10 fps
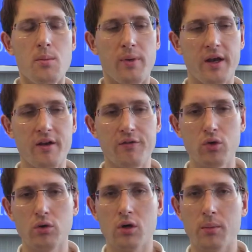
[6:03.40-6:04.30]
But if
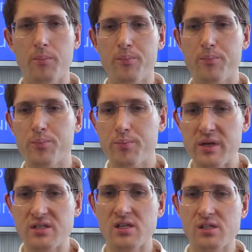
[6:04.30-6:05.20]
you're a
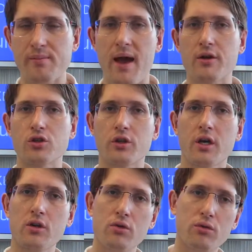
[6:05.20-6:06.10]
business manager,
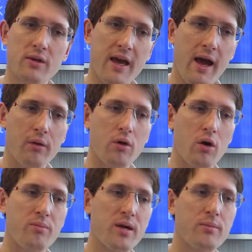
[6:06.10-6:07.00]
can you count
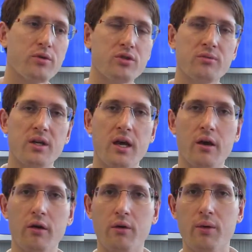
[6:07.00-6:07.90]
on people to be
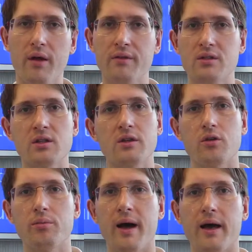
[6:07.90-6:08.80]
carrying around this
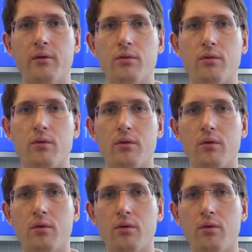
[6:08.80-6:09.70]
legal pad
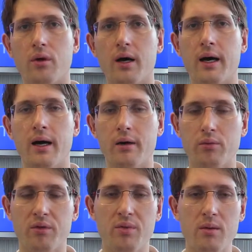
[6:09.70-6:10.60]

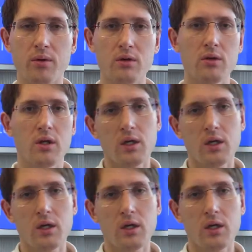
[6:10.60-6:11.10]
with people?